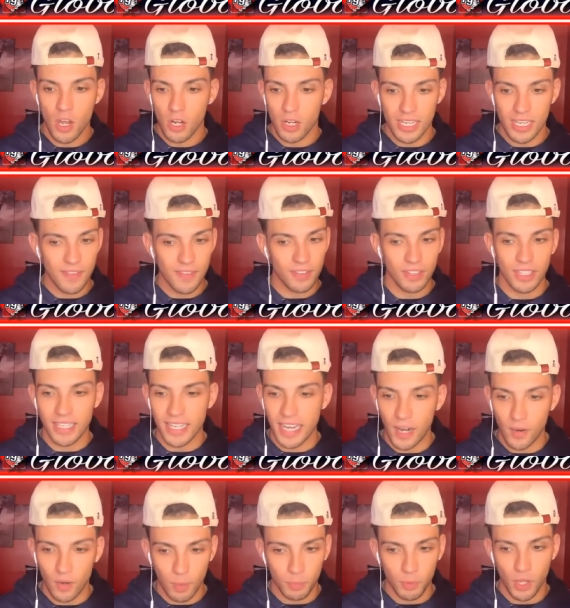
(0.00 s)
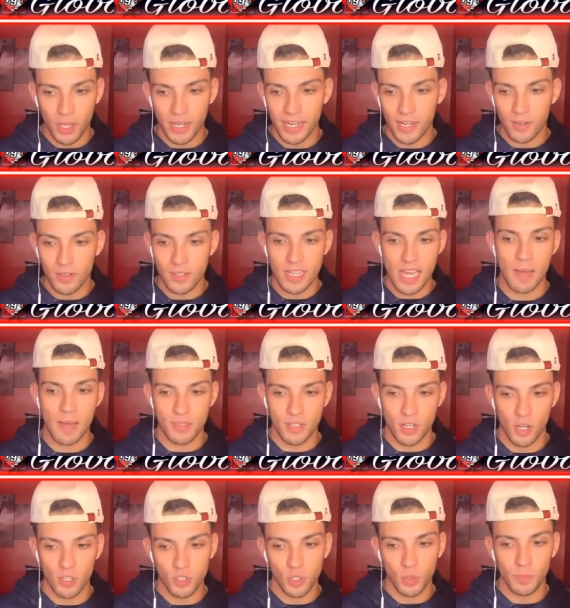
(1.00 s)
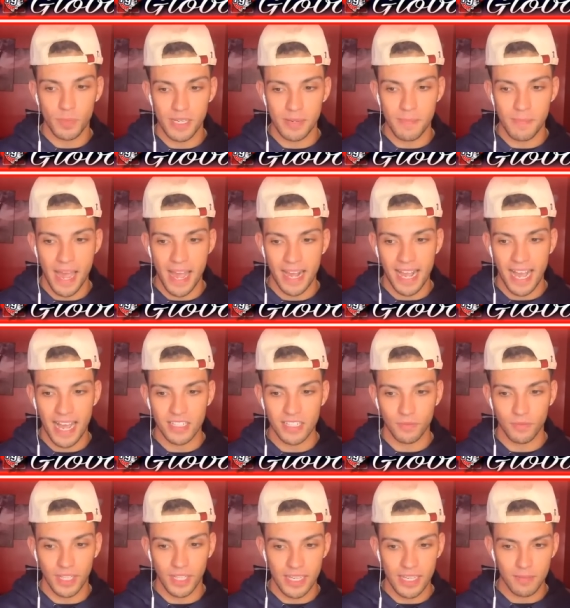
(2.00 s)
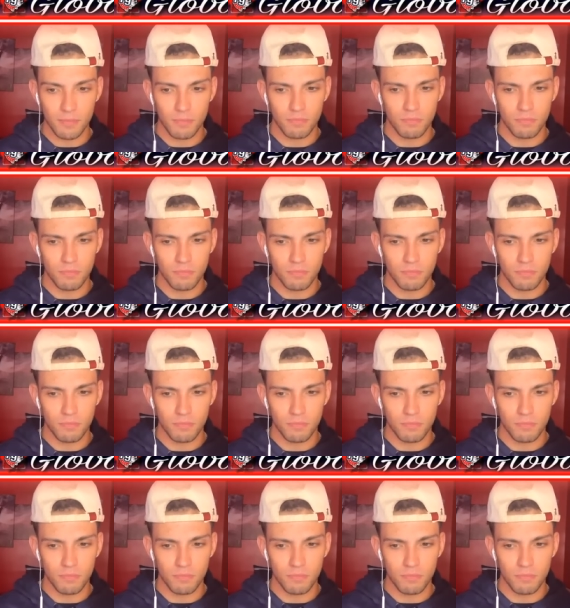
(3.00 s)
even LeGarrette Blunt, Aaron Dobson also being back as of late.